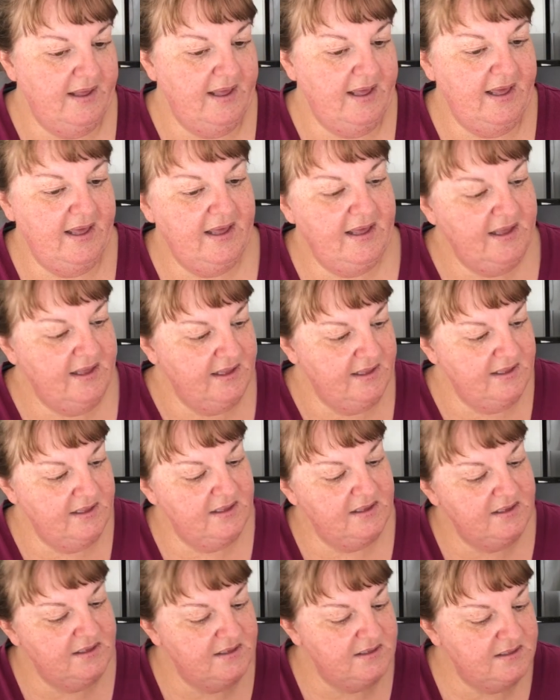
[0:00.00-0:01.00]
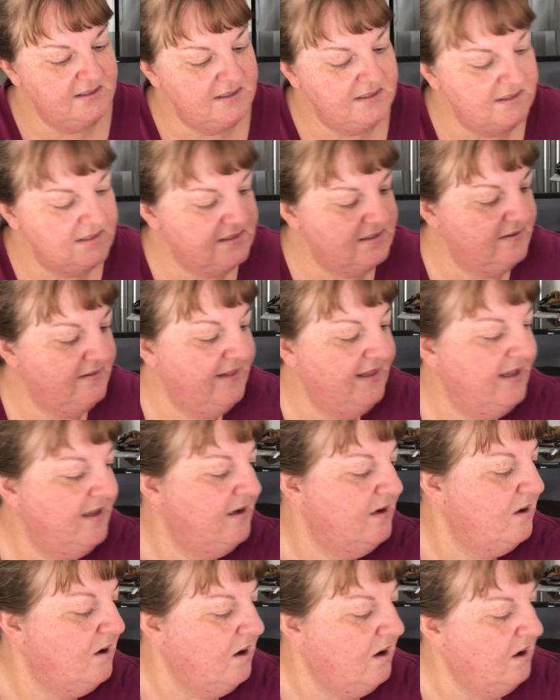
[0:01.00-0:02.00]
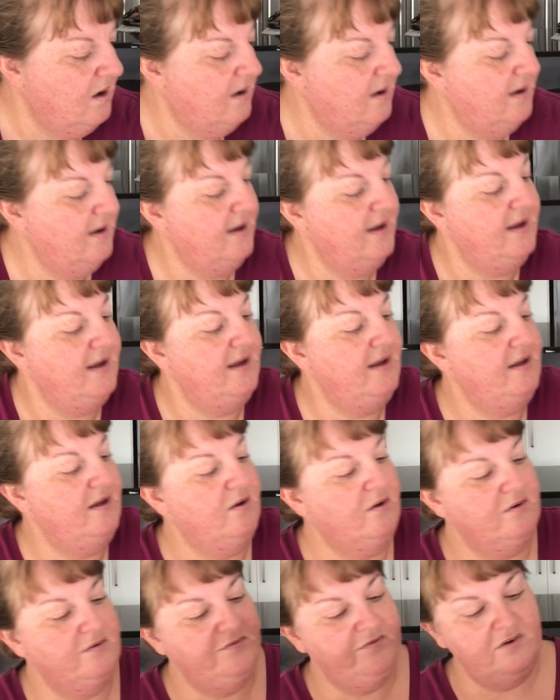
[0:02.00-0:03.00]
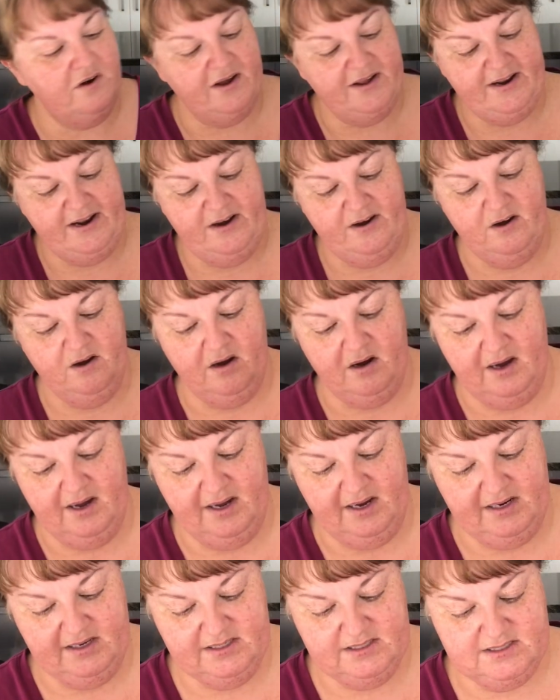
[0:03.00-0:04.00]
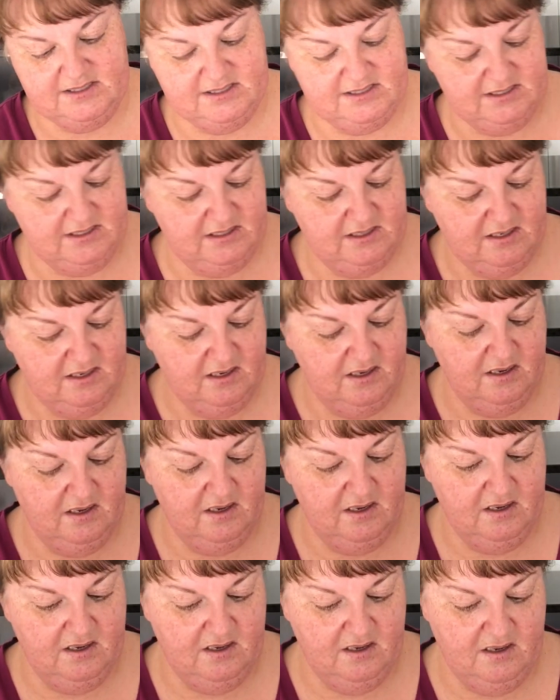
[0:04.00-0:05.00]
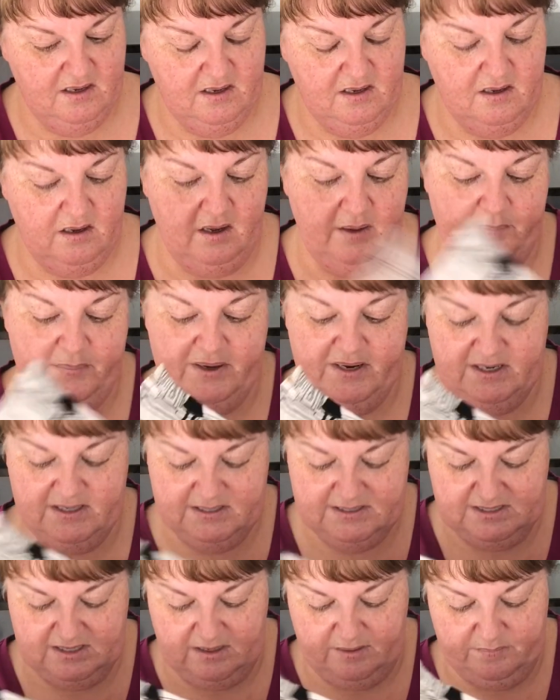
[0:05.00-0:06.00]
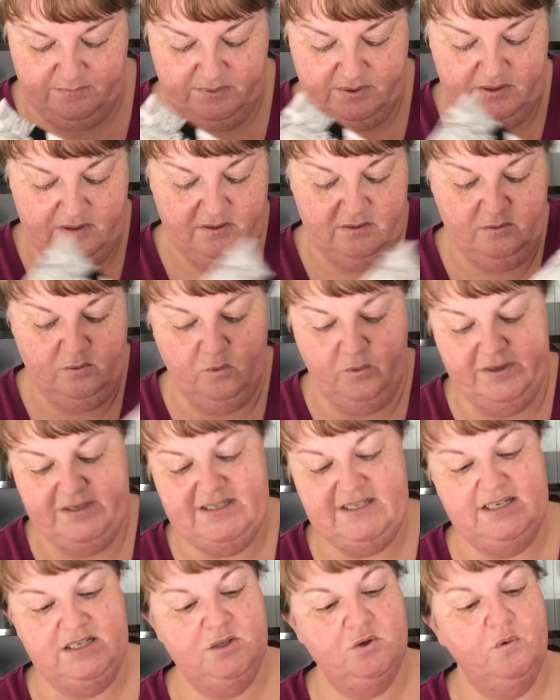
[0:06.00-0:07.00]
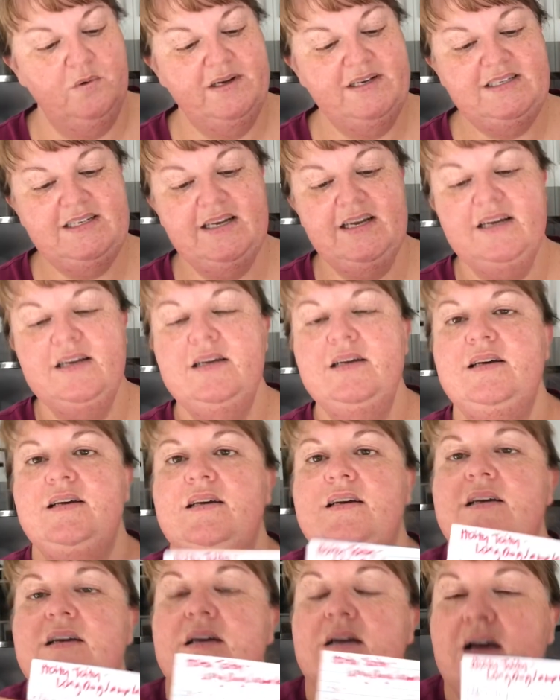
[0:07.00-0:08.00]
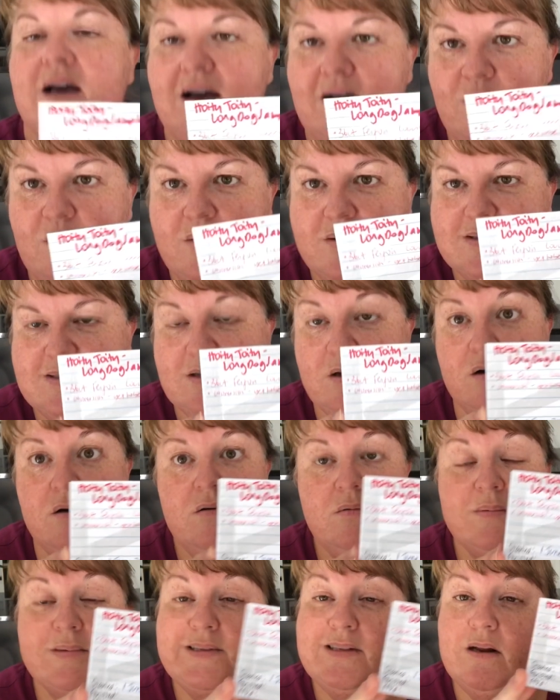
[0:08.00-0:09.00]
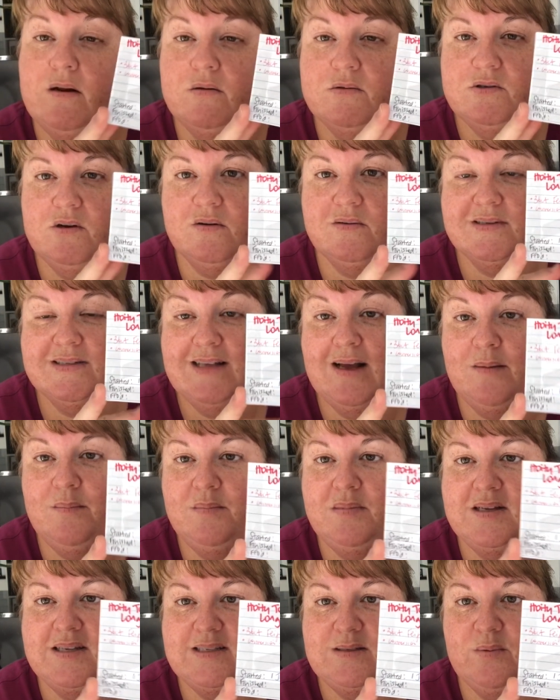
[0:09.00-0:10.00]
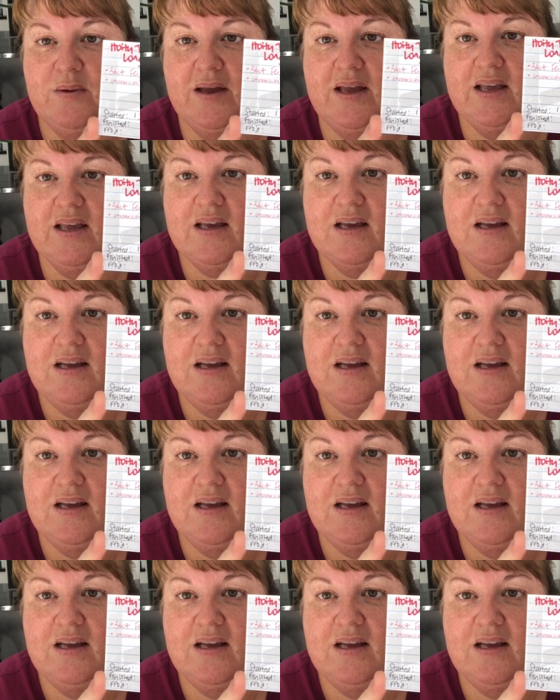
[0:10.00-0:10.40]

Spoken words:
And then on Friday night, I picked up Hoity Toity. So, it's a Long Dog Samplers week,